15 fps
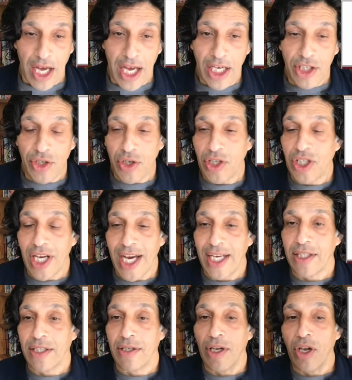issuing
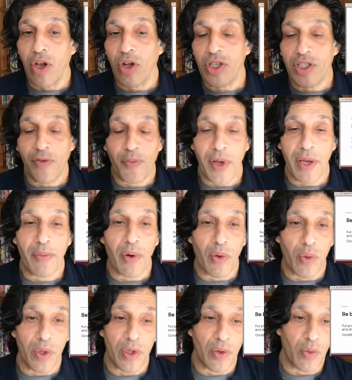shares, lots of
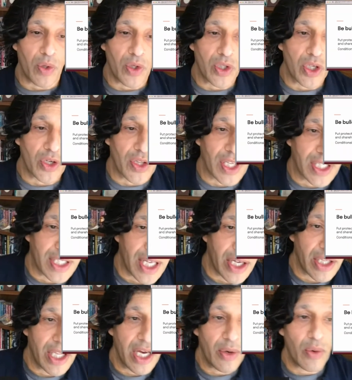people will do this.
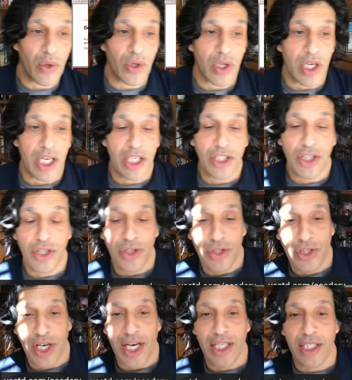They will issue
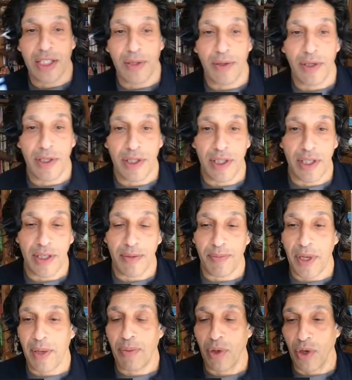shares to
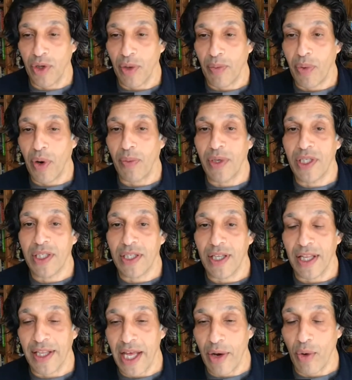people on the promise
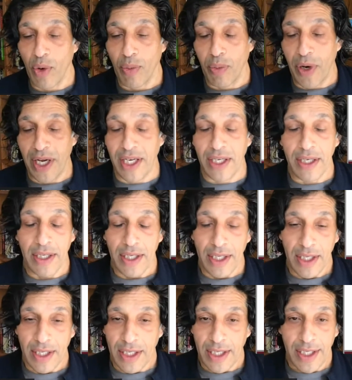that they will bring,
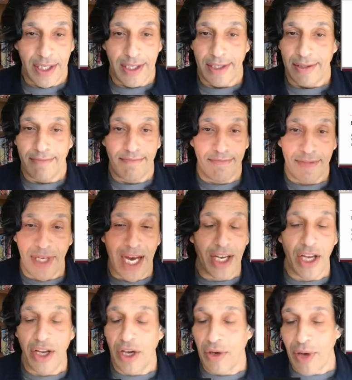I
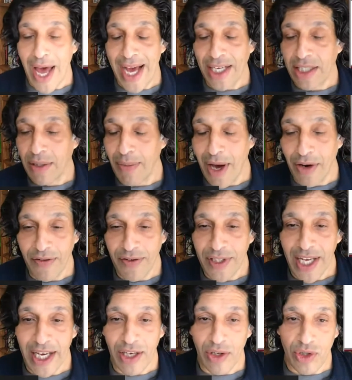don't know, X amount of
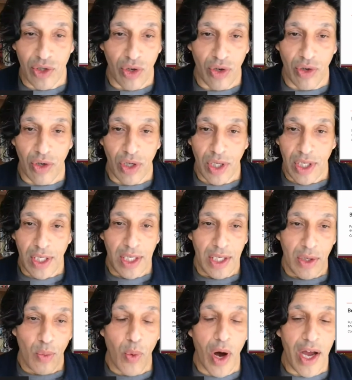sales or
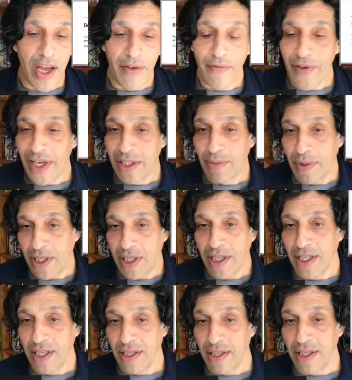Y investment
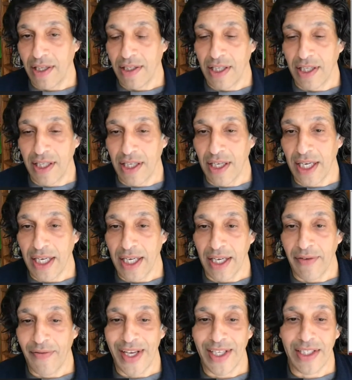to the
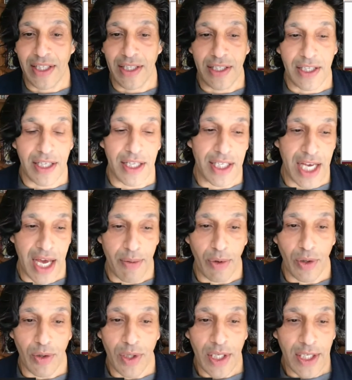investors to the
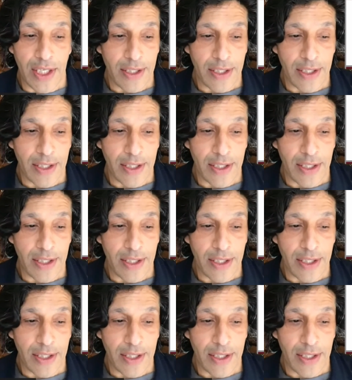table.